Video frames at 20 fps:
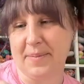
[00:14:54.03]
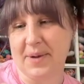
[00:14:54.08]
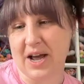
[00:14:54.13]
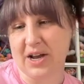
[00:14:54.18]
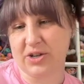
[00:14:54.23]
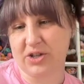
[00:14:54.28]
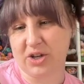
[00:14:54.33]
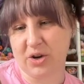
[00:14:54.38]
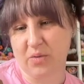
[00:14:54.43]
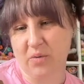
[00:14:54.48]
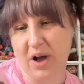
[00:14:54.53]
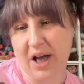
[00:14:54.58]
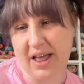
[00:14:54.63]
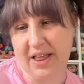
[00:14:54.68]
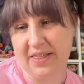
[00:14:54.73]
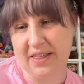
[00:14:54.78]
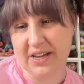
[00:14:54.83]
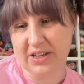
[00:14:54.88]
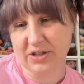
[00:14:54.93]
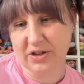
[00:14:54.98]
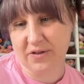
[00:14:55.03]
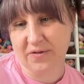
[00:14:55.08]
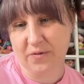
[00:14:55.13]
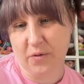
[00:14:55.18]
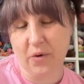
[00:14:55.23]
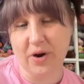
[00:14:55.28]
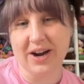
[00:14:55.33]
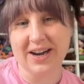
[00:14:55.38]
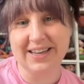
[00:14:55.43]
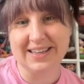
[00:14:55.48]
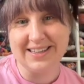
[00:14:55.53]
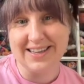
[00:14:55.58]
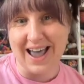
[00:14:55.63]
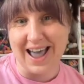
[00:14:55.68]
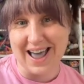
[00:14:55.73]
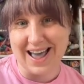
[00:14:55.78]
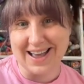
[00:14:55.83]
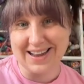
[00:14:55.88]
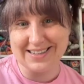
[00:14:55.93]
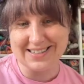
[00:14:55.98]
not sure what these are for
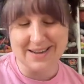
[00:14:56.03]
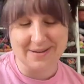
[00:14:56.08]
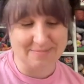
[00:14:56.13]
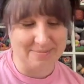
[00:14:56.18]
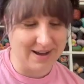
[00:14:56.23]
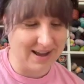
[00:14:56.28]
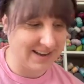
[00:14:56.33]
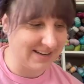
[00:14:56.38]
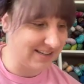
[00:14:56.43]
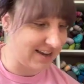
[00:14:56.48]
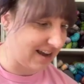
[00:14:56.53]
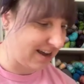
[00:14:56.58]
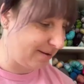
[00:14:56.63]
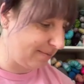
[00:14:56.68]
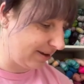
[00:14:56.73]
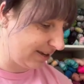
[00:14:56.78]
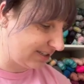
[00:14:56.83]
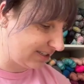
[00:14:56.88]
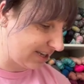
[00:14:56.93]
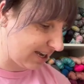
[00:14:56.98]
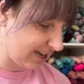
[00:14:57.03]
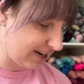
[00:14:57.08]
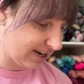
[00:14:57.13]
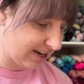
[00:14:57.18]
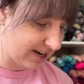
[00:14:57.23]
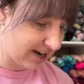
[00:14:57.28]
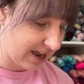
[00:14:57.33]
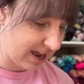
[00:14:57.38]
yet, but I'm excited.